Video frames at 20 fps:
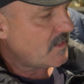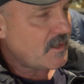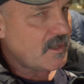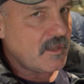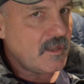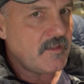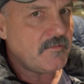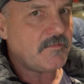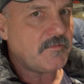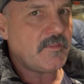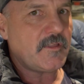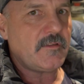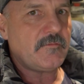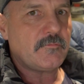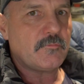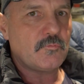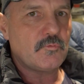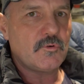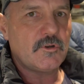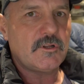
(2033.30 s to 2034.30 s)
If they've
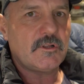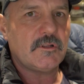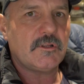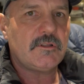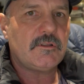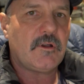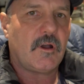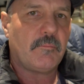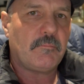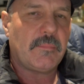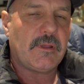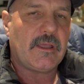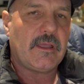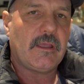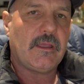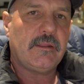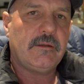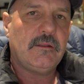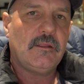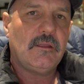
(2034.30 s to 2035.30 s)
really got
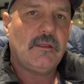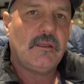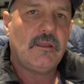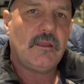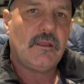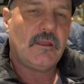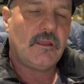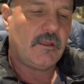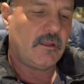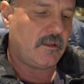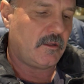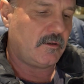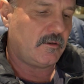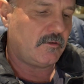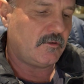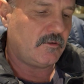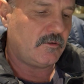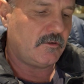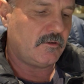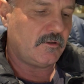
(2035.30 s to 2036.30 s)
bad and
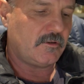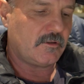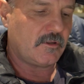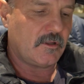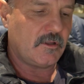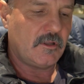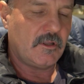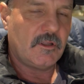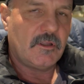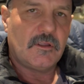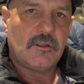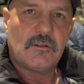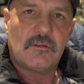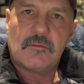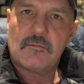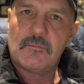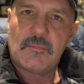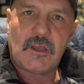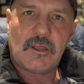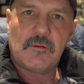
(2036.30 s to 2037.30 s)
you need to
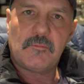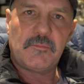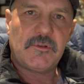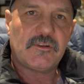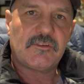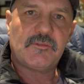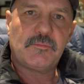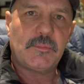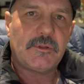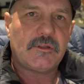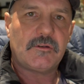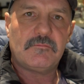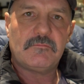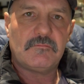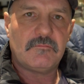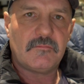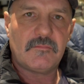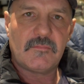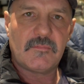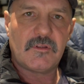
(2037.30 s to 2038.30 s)
make a bit of spit,
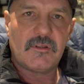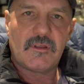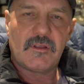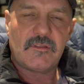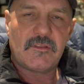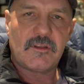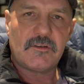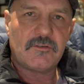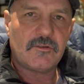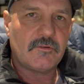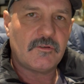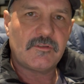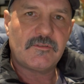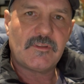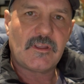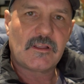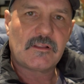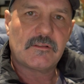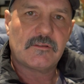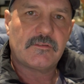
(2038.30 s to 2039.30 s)
and then do
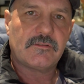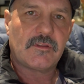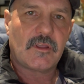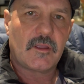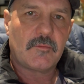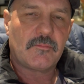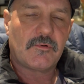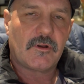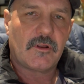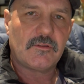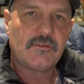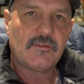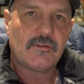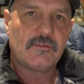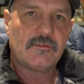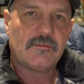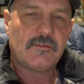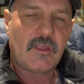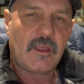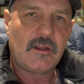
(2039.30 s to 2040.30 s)
exactly the same process.
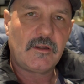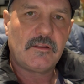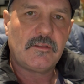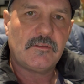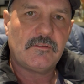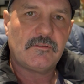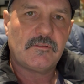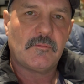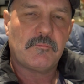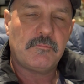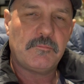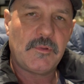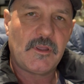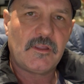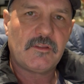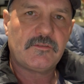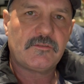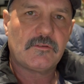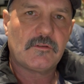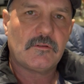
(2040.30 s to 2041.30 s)
That is the
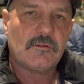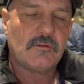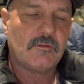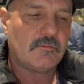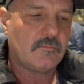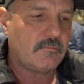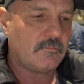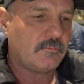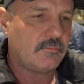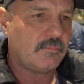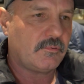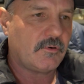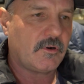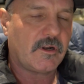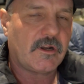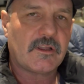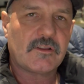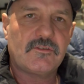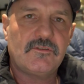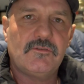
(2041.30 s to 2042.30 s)
best
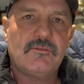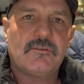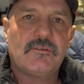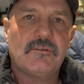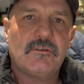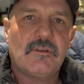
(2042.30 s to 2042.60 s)
product you can